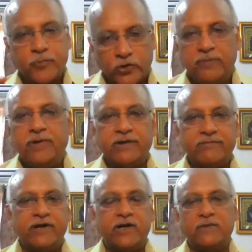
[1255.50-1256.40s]

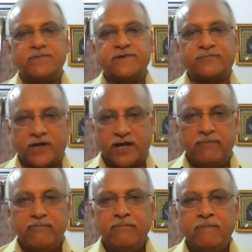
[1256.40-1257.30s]
prohibitive in terms of
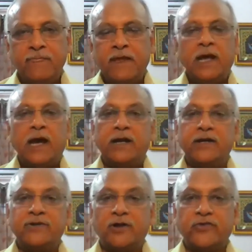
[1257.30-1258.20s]
time. And
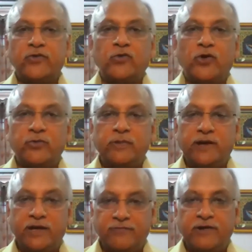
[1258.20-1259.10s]
it is also going to
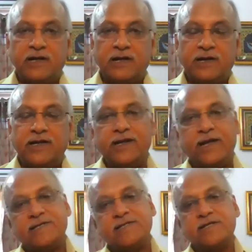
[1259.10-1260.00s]
be difficult in
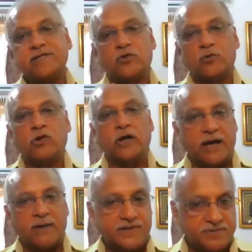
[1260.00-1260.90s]
case there is a roadblock
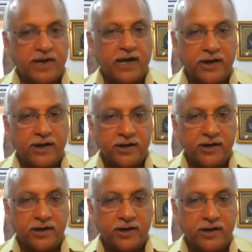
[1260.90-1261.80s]
happens behind.
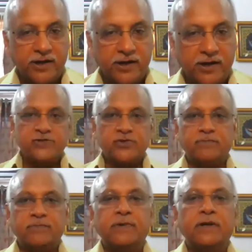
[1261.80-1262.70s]

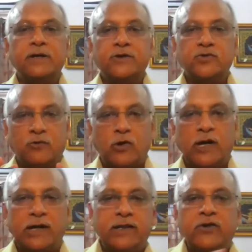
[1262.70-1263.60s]
So to
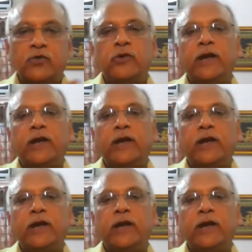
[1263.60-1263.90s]
avoid that, you